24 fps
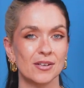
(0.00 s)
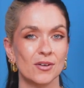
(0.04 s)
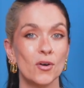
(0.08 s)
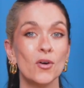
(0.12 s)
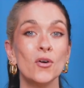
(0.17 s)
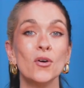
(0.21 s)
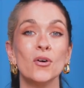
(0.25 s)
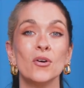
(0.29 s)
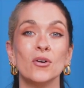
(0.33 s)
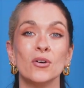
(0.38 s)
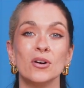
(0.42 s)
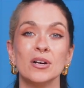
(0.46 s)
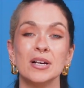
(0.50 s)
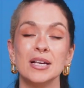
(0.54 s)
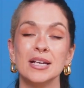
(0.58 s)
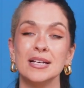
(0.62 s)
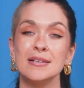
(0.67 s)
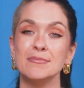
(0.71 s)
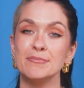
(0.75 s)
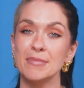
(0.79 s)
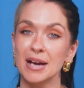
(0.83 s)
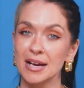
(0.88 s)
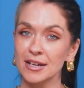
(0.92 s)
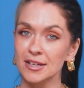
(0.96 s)
or
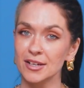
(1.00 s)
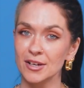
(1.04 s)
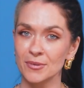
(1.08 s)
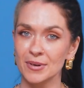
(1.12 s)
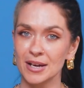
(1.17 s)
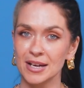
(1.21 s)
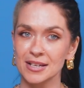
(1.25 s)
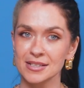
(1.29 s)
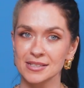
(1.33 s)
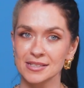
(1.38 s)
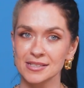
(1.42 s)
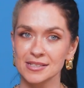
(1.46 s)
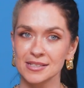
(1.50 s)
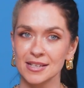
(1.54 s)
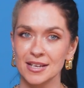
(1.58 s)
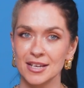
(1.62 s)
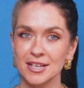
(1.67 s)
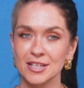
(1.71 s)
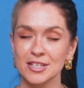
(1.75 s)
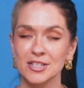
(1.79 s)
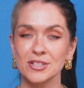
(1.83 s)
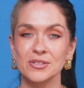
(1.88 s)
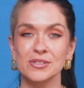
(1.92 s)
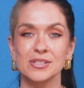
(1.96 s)
in macOS,
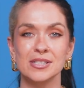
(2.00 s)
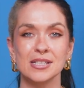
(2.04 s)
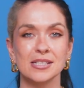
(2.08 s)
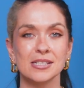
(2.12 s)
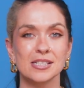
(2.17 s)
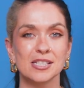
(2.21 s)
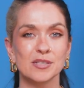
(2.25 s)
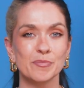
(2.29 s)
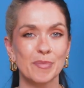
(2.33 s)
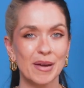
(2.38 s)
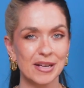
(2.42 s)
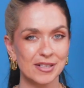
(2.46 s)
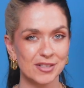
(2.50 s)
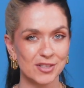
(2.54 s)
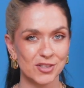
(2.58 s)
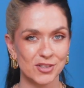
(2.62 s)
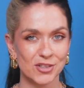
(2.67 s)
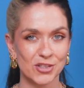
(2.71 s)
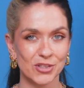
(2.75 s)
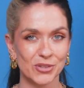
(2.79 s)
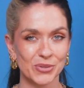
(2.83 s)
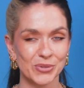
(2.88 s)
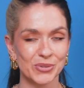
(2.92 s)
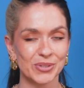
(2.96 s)
use the Inspector
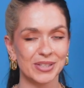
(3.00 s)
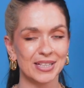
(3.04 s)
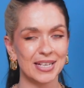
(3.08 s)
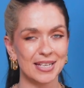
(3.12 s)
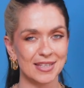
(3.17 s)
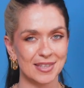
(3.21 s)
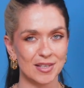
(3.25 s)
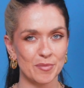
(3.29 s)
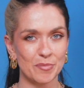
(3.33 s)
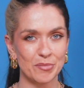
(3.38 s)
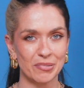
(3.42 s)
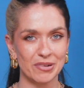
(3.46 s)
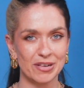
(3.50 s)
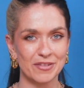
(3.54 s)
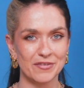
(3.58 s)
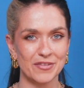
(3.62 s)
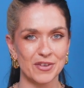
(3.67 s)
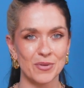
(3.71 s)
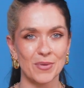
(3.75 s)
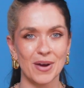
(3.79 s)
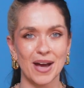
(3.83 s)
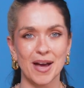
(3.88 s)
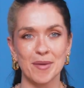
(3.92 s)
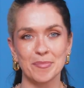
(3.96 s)
tool in the
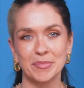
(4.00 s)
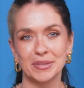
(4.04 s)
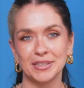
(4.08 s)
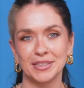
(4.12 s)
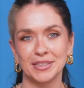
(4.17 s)
Preview app.